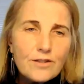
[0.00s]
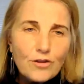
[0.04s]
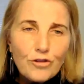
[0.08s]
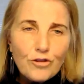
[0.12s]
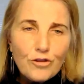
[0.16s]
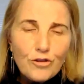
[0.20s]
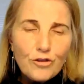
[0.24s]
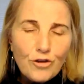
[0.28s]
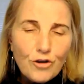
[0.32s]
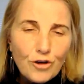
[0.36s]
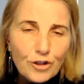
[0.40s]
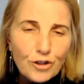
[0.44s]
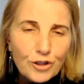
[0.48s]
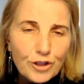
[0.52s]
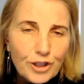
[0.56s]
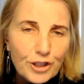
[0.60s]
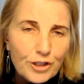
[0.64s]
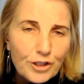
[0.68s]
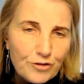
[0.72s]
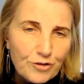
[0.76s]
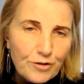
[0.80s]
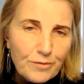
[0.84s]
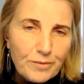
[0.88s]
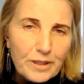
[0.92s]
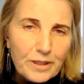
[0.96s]
a third
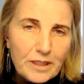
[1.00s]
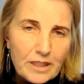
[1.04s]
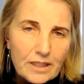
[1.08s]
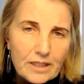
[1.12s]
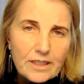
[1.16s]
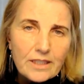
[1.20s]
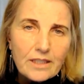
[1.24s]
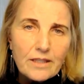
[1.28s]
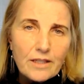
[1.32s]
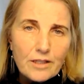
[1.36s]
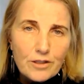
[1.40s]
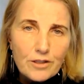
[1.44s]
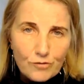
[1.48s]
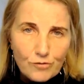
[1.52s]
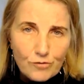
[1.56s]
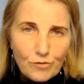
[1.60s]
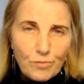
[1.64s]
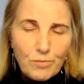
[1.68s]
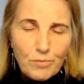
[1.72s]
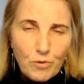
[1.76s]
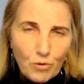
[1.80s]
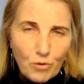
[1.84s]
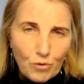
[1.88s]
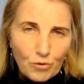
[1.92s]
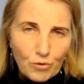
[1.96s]
contributor to this
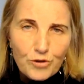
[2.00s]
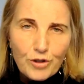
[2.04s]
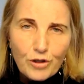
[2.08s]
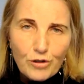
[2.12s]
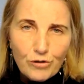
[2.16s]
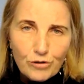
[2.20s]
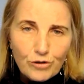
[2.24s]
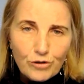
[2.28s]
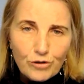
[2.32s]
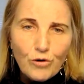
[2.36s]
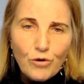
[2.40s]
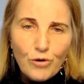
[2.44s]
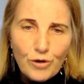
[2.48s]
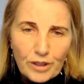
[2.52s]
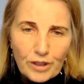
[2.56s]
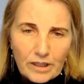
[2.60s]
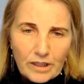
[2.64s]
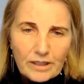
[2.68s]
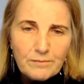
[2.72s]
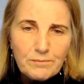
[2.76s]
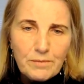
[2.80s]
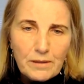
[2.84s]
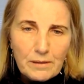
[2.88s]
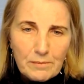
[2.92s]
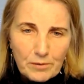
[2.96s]
report, The Good Oil,
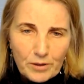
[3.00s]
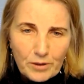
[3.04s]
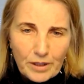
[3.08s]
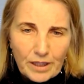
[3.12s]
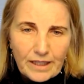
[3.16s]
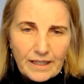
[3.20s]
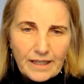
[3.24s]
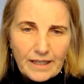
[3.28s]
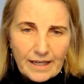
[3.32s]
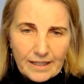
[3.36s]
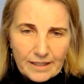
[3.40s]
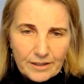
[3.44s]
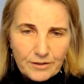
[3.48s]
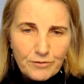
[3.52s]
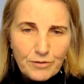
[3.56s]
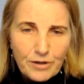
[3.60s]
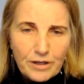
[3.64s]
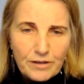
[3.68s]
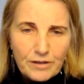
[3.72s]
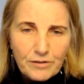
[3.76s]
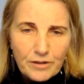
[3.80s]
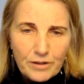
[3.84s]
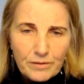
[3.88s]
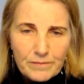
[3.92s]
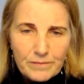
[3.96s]
that people can get and
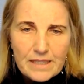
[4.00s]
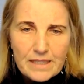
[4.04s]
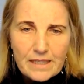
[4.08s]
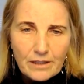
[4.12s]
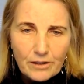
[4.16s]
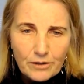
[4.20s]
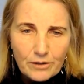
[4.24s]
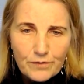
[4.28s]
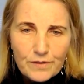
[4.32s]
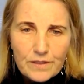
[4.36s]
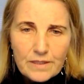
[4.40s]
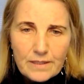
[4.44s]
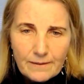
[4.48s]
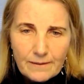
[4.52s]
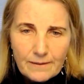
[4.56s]
read for themselves.